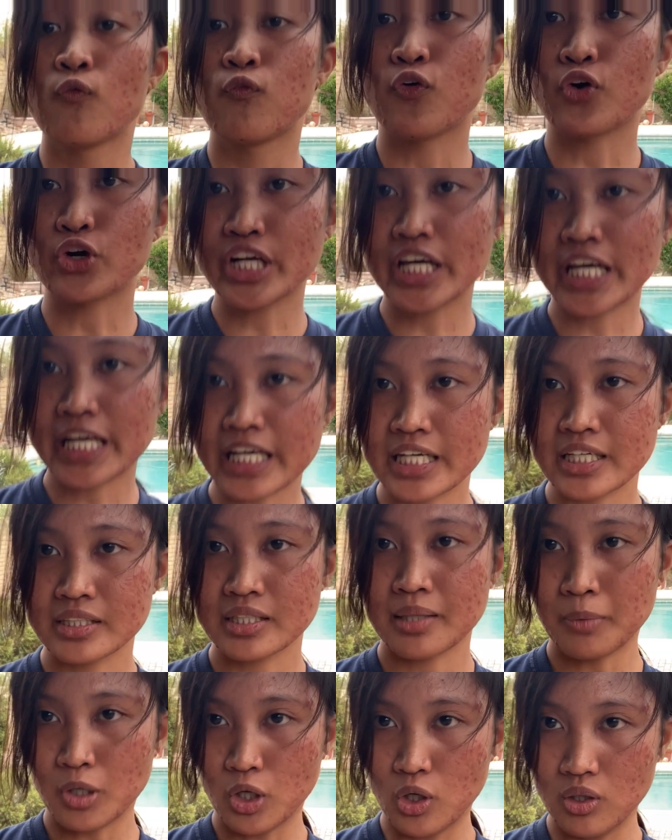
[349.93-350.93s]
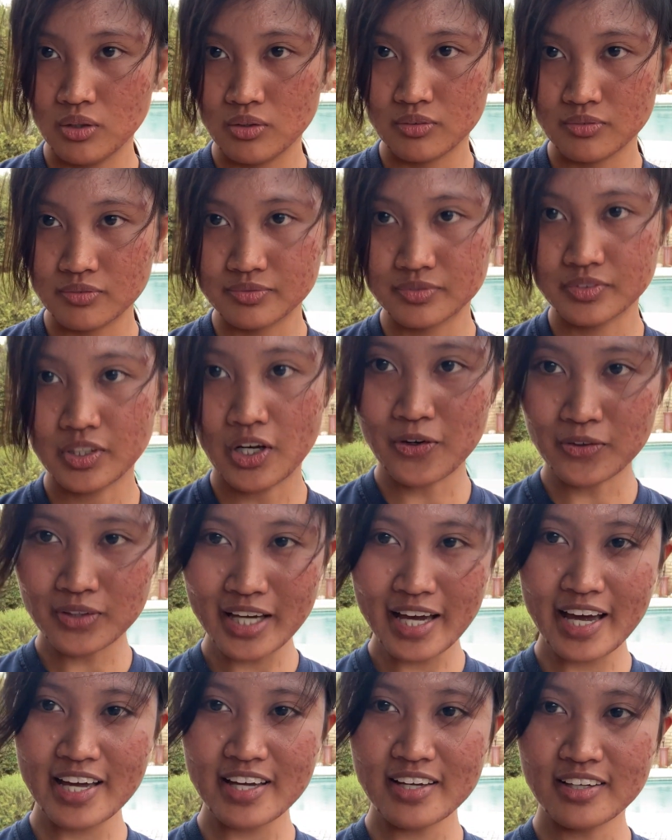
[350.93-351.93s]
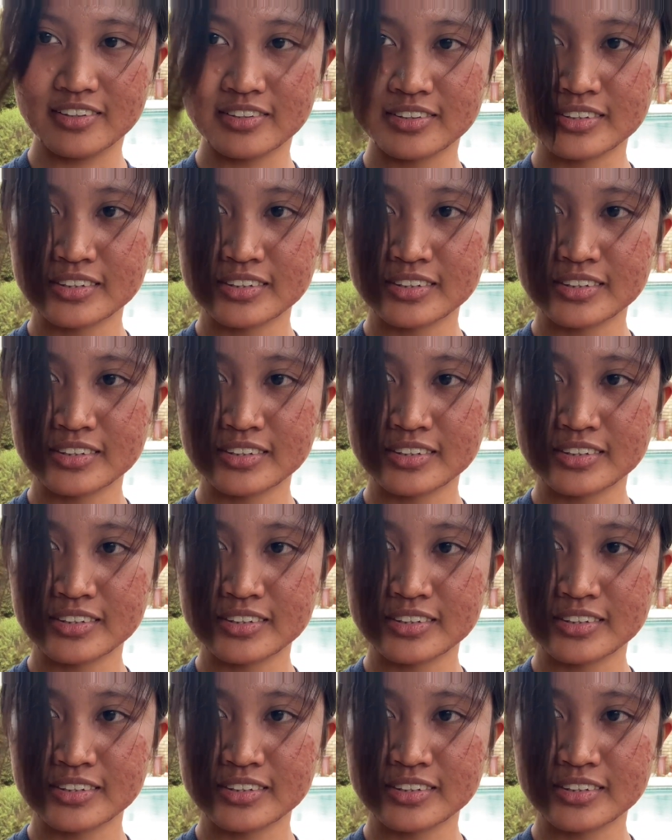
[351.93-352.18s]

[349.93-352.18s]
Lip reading: for hitting the ball. Okay?